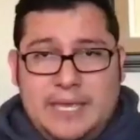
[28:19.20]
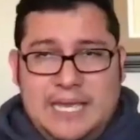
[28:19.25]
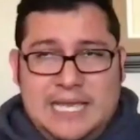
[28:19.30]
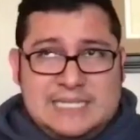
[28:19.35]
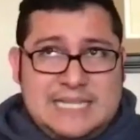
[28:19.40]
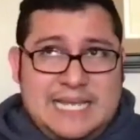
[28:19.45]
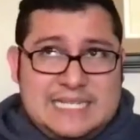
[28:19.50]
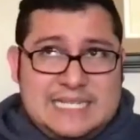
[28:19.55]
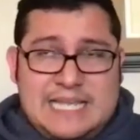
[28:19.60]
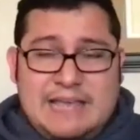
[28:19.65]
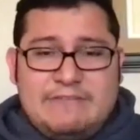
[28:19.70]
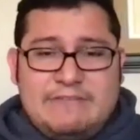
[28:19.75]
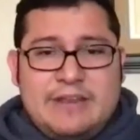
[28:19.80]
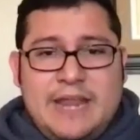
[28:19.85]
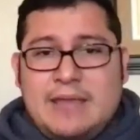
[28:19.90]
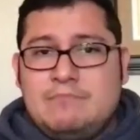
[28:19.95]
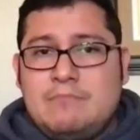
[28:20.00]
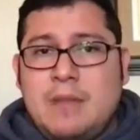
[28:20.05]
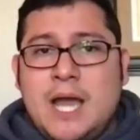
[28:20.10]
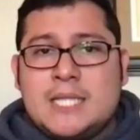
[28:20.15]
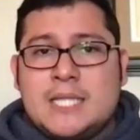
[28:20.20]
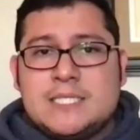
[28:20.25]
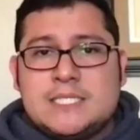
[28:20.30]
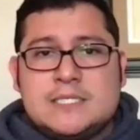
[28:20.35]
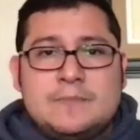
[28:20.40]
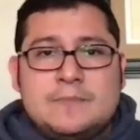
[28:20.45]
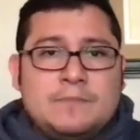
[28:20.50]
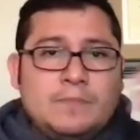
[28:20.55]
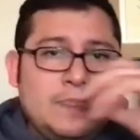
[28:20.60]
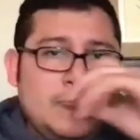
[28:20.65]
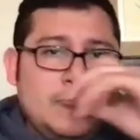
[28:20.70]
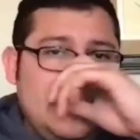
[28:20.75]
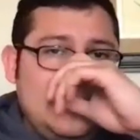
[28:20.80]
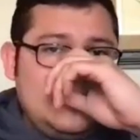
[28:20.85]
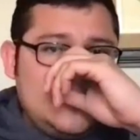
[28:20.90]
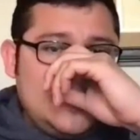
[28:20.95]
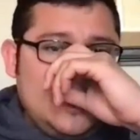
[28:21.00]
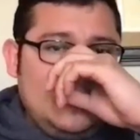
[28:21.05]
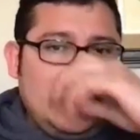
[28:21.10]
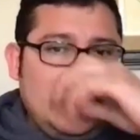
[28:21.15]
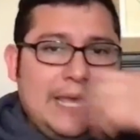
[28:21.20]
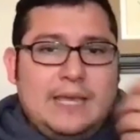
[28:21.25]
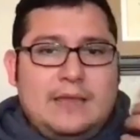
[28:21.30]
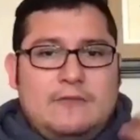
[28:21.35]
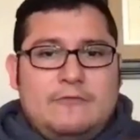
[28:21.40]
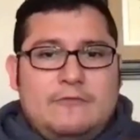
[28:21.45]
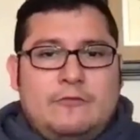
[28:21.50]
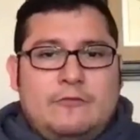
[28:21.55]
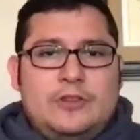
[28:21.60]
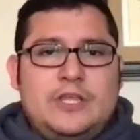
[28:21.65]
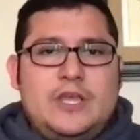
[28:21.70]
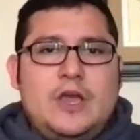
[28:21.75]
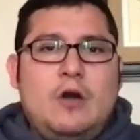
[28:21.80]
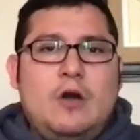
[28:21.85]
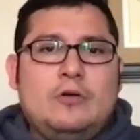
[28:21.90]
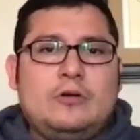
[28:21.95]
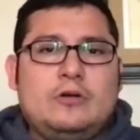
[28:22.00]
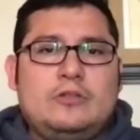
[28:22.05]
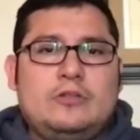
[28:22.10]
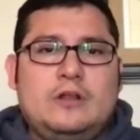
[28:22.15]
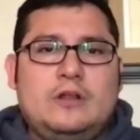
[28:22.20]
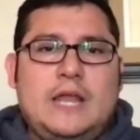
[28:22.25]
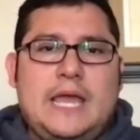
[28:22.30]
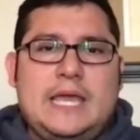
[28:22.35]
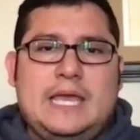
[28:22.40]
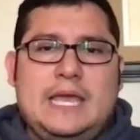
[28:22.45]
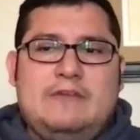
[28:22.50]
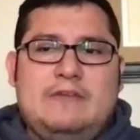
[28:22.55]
He's like 7-8 months. So like for the owner, like